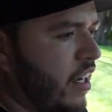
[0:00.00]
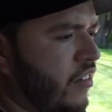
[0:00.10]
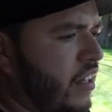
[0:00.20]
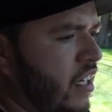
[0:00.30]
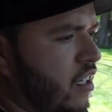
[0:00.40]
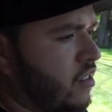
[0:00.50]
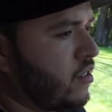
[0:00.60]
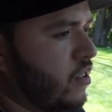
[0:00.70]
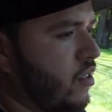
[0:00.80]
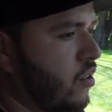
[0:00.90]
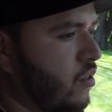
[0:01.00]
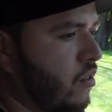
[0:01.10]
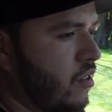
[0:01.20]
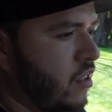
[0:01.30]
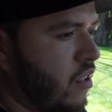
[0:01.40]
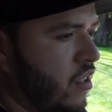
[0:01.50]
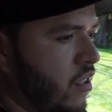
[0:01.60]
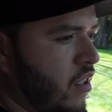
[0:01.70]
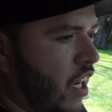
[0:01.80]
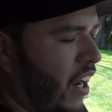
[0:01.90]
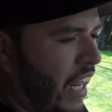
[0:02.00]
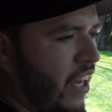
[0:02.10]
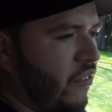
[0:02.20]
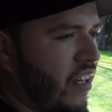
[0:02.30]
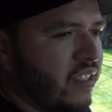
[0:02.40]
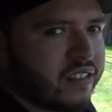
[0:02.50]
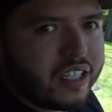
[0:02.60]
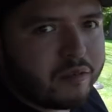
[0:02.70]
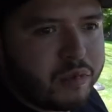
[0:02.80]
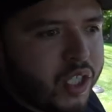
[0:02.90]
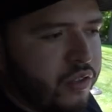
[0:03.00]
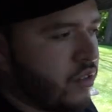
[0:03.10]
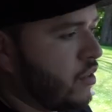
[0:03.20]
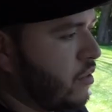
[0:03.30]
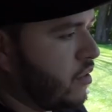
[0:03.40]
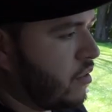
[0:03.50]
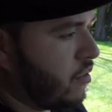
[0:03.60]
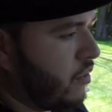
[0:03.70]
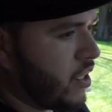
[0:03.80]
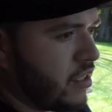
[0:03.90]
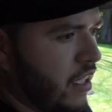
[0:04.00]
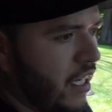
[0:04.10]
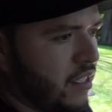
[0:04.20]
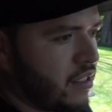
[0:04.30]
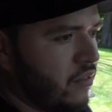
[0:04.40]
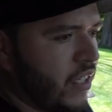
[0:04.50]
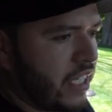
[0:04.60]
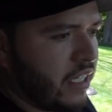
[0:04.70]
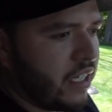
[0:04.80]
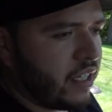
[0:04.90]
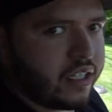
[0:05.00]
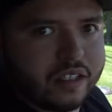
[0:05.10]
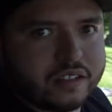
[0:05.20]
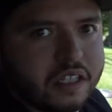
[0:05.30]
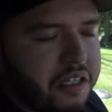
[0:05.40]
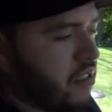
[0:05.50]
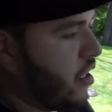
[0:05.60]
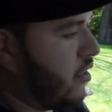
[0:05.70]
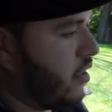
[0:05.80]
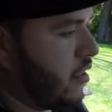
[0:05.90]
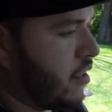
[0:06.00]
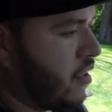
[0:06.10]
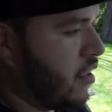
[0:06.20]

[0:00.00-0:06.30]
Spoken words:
And then it also, I have an intake but no tune, which hasn't affected anything, no check engine light or anything.